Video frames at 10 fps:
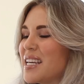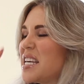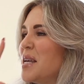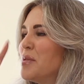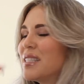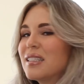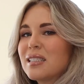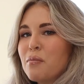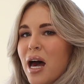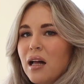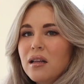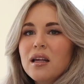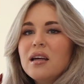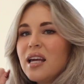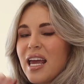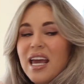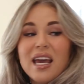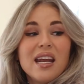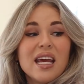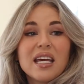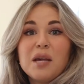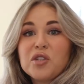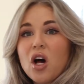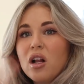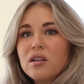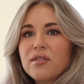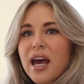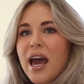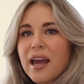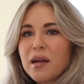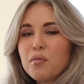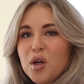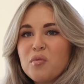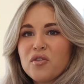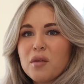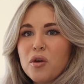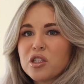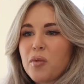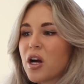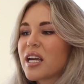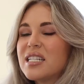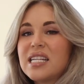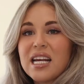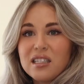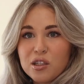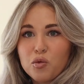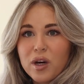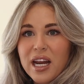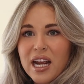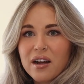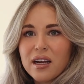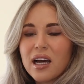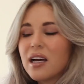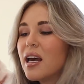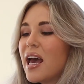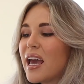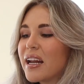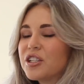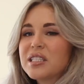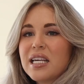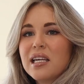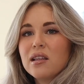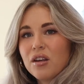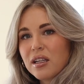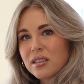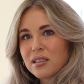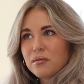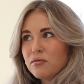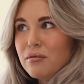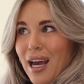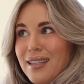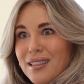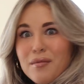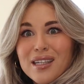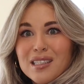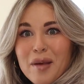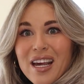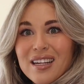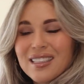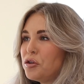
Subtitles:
It keeps the smell in, it keeps all of the hay and poop for the most part contained to one area, and I just think it looks nice in my space.